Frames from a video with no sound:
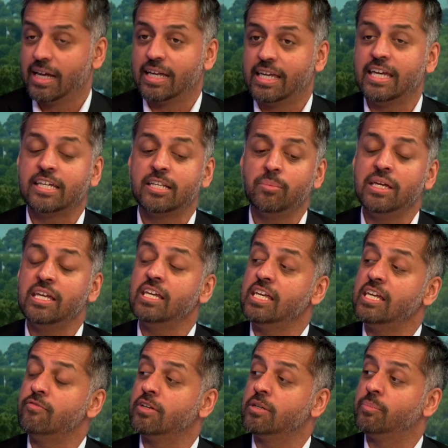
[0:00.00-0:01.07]
He can be
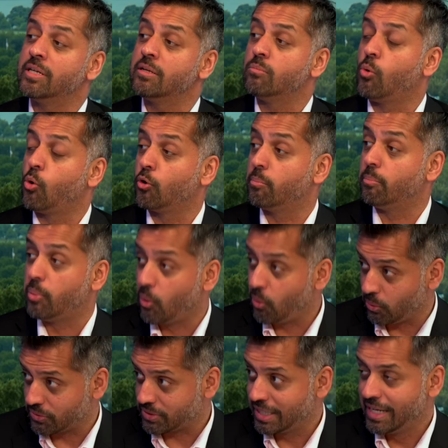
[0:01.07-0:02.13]
even a bit more
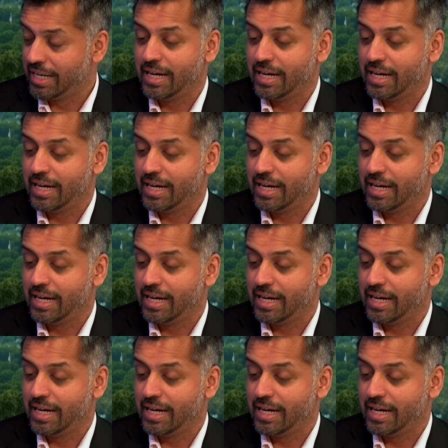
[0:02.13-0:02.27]
bold.